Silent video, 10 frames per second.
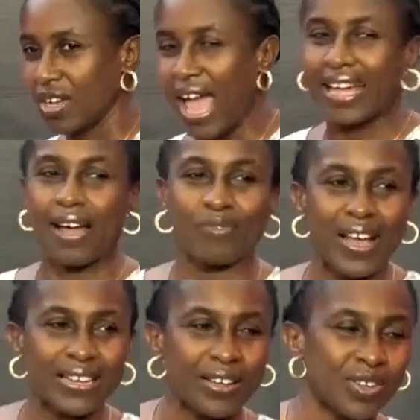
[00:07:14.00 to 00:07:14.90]
I can't
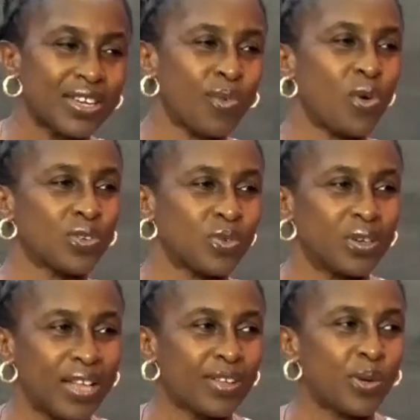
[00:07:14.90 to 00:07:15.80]
find another word.
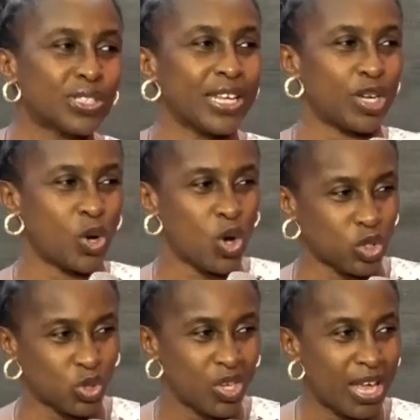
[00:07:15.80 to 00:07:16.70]
To I don't want to say the
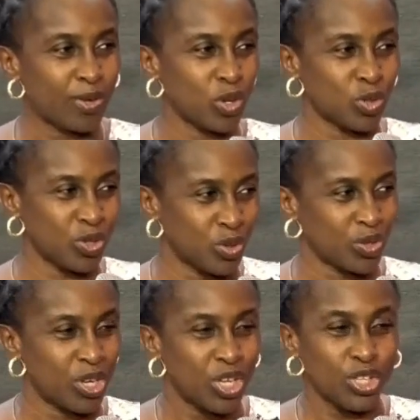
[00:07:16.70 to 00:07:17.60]
cause. I just want to
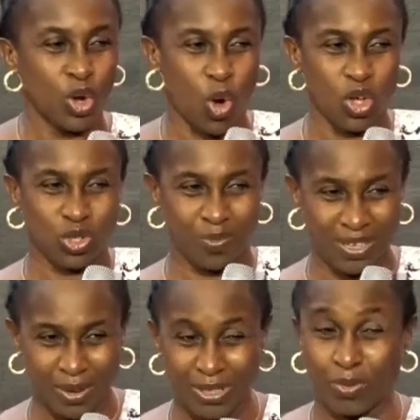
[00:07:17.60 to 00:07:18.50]
the, the cause of
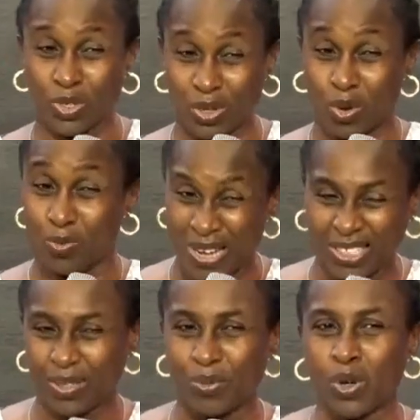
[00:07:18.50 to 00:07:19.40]
the devil. I want to say the
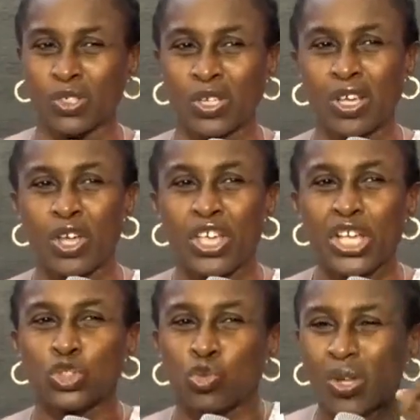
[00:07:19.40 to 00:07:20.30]
blessing because
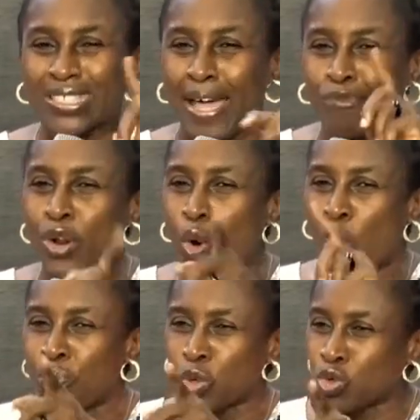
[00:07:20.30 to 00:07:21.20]
it's not every
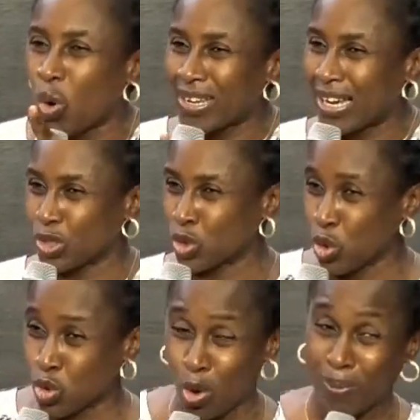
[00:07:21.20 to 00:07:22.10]
open door that is
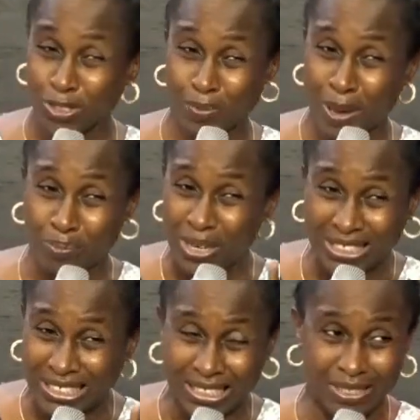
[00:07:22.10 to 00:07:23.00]
your door. Pastor Ben
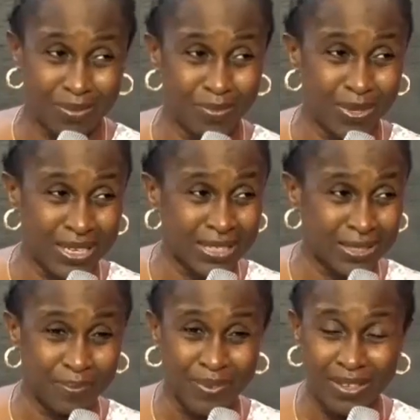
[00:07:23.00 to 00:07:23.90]
preached it it is it.